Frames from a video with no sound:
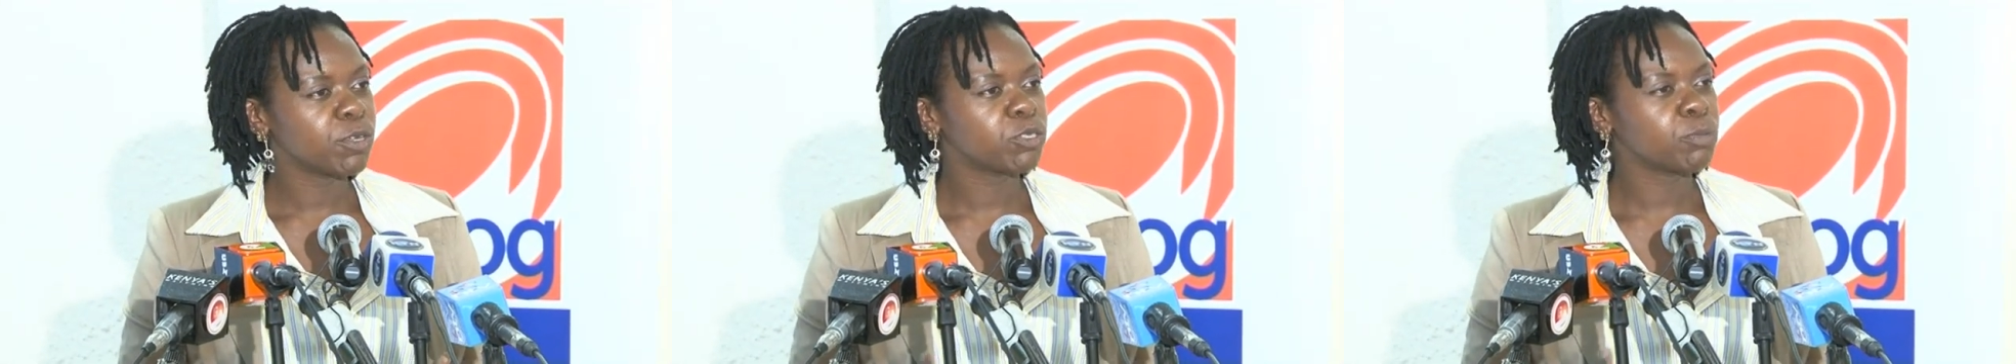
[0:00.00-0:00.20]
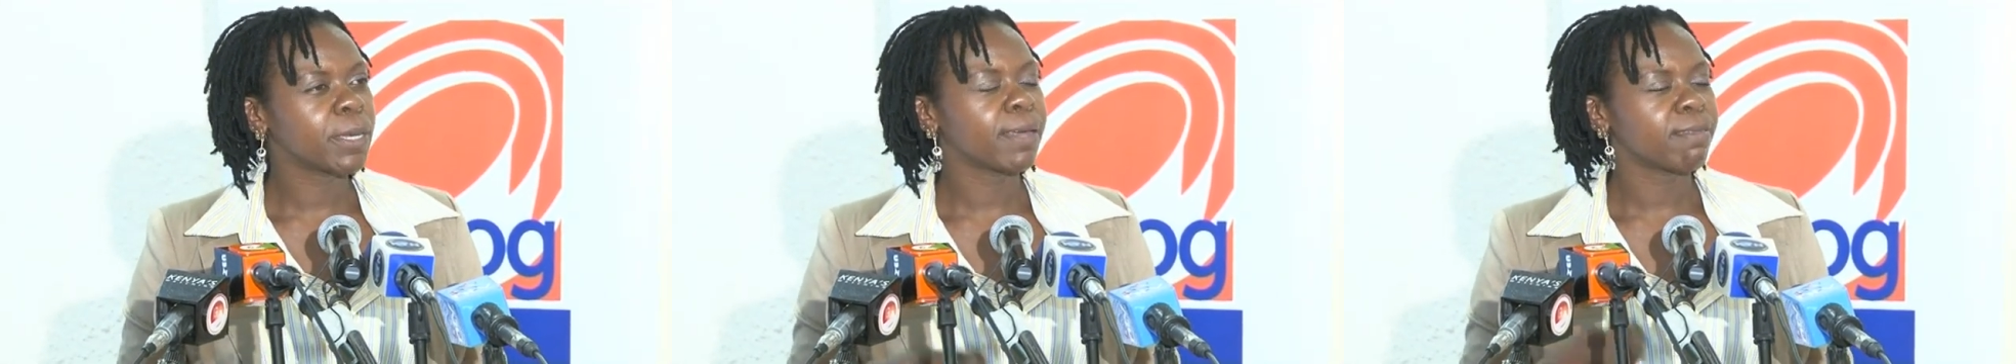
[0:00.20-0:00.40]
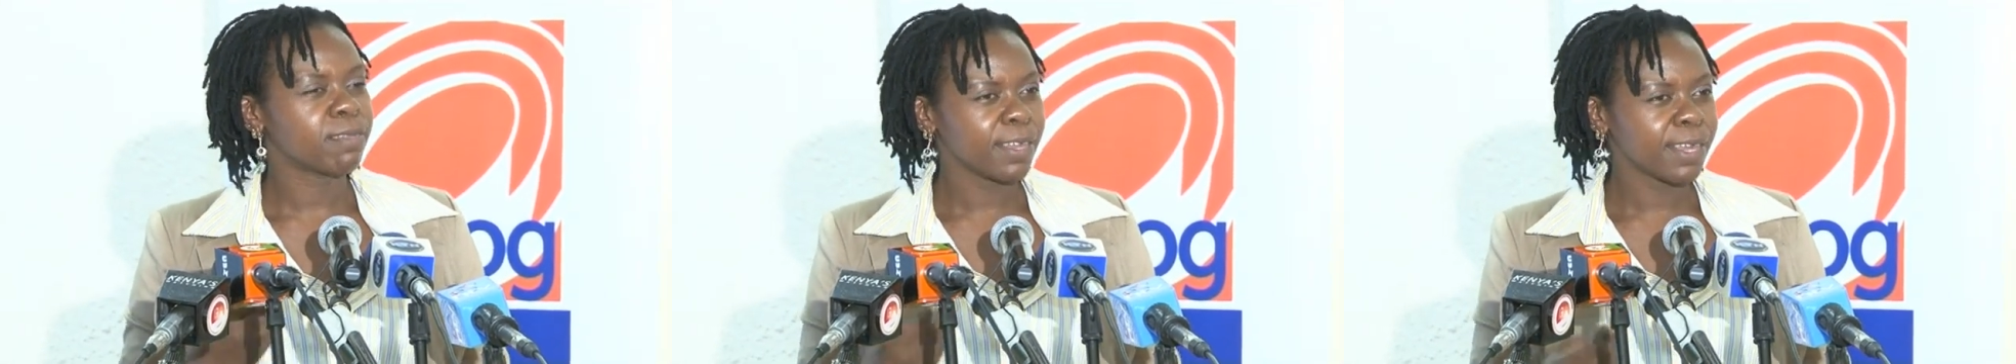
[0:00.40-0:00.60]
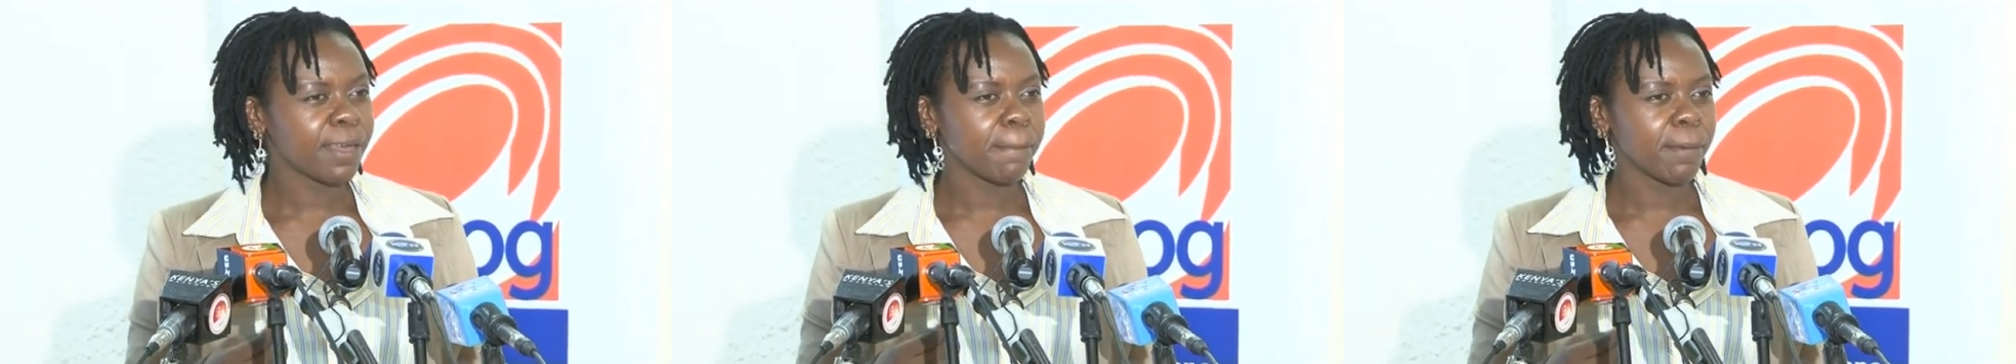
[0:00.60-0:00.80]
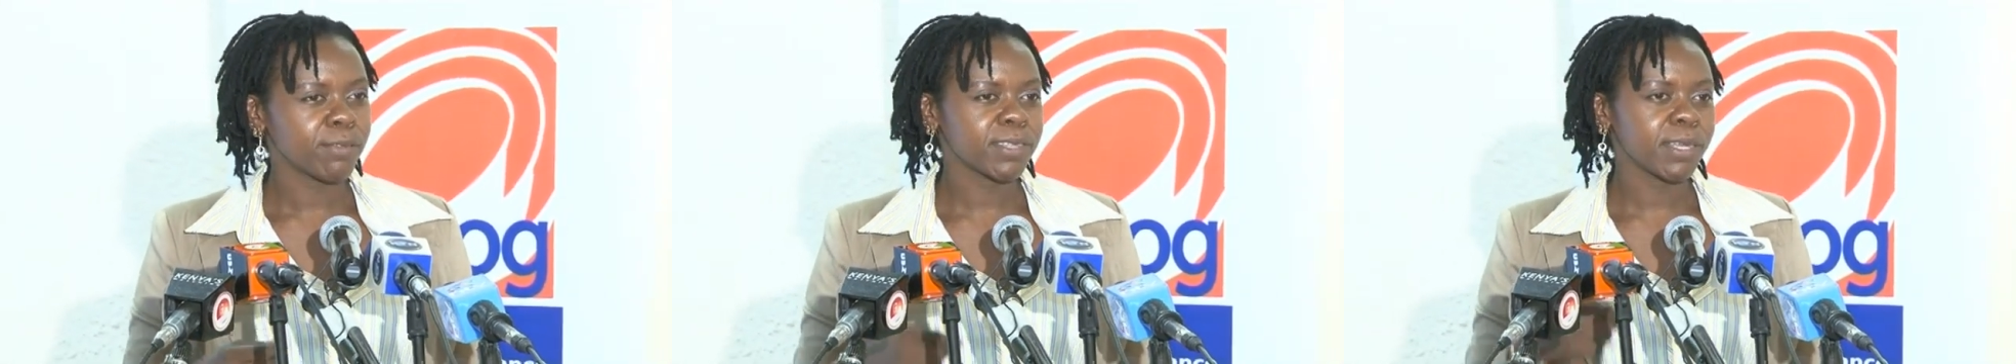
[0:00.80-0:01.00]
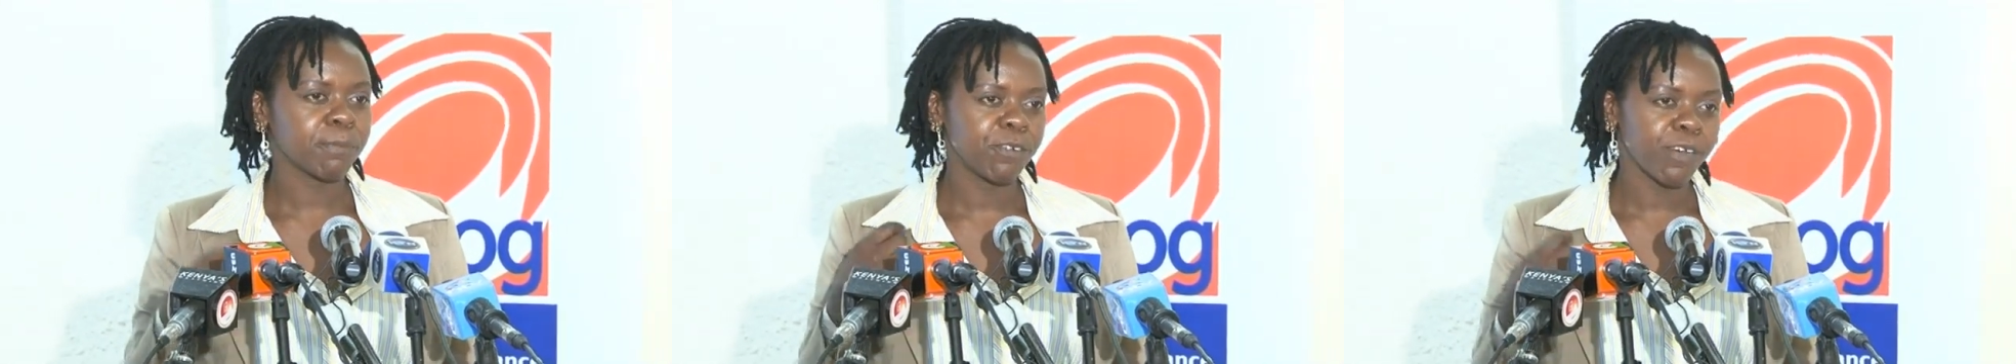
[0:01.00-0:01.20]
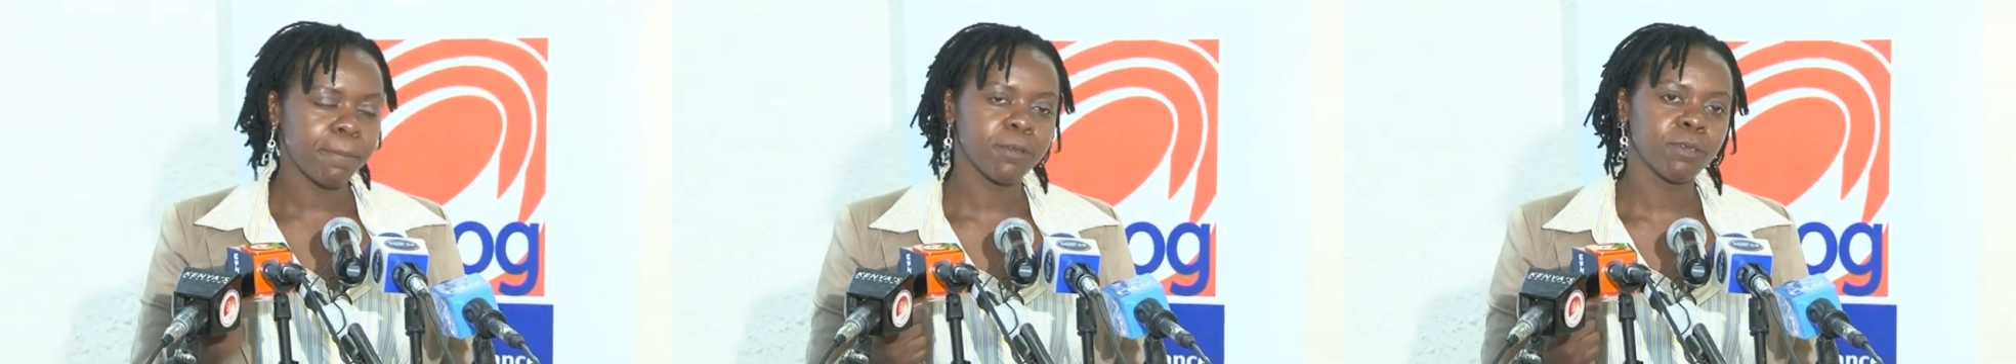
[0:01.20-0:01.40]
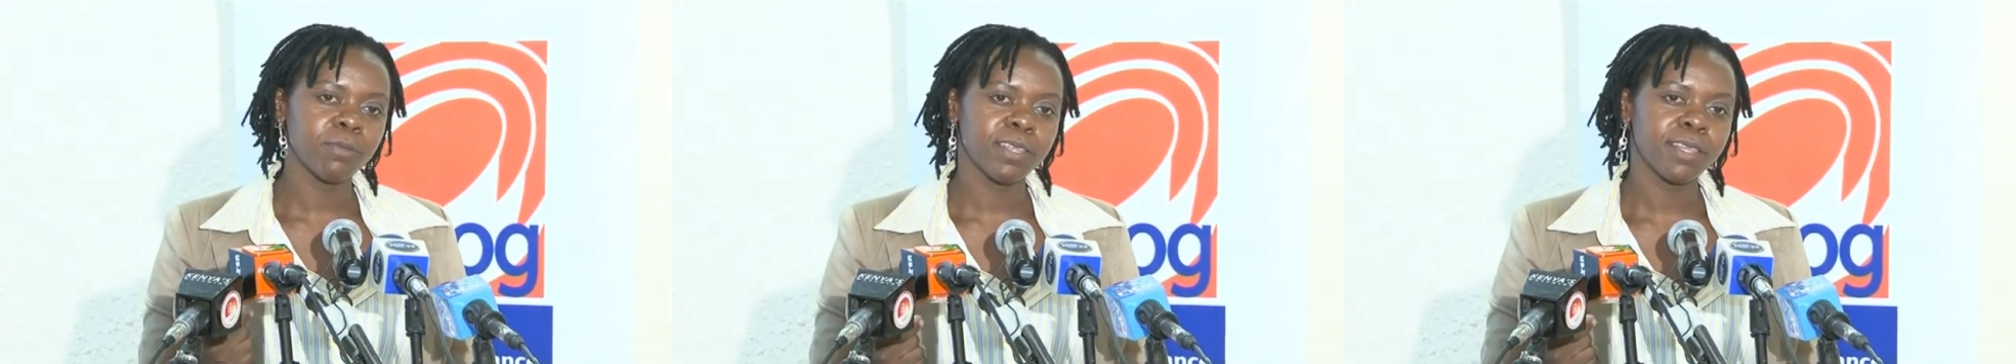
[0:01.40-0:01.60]
which we can think about them,
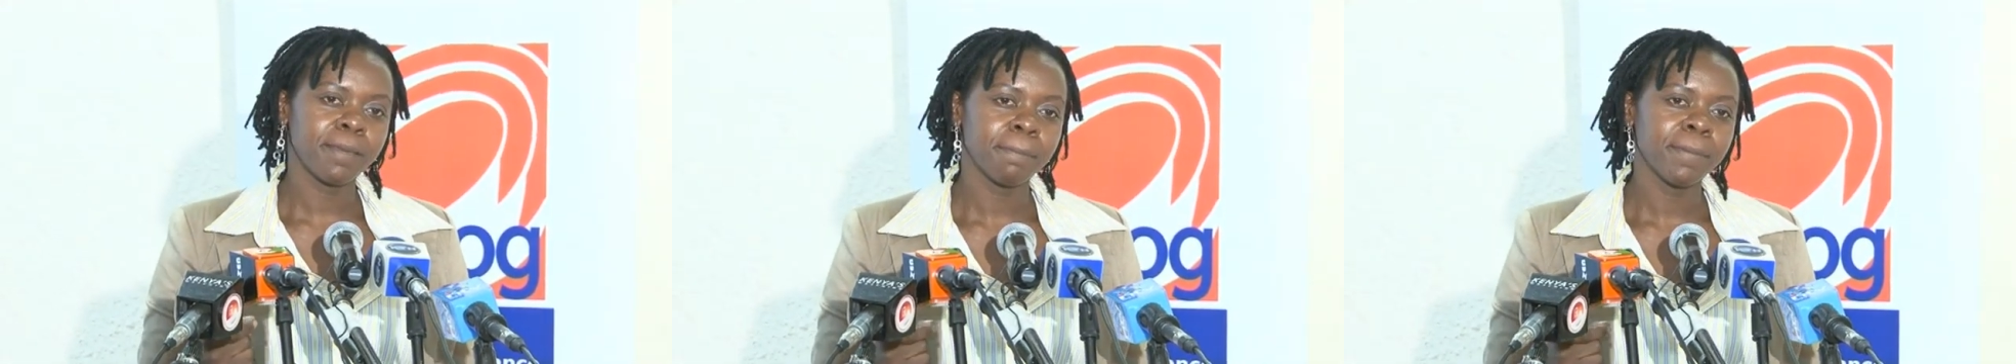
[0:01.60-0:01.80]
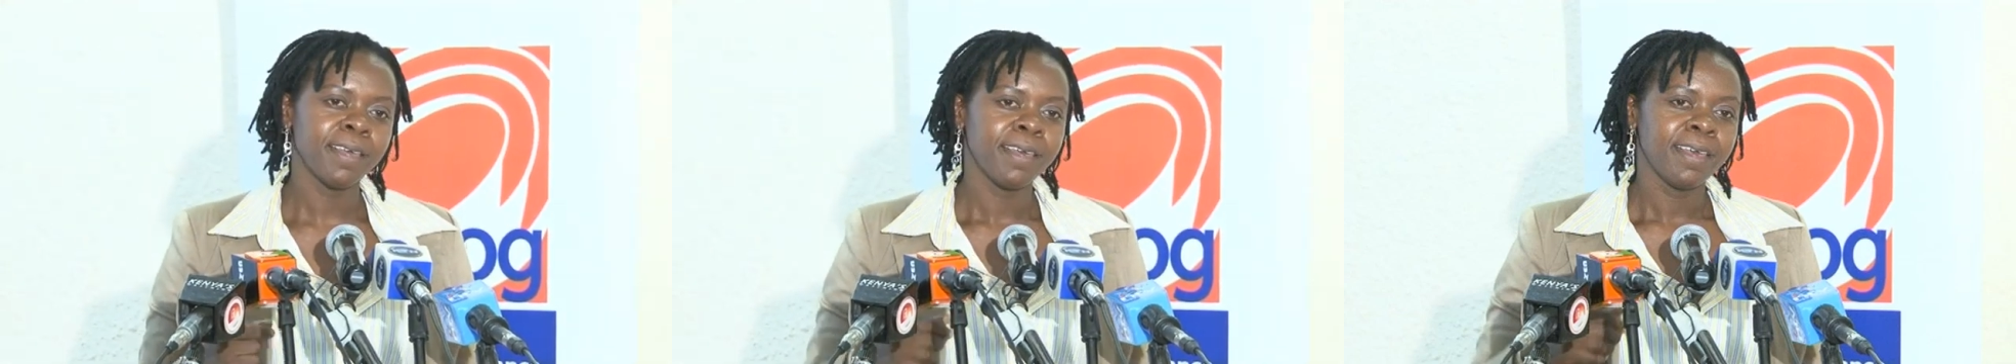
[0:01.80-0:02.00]
grapple with them,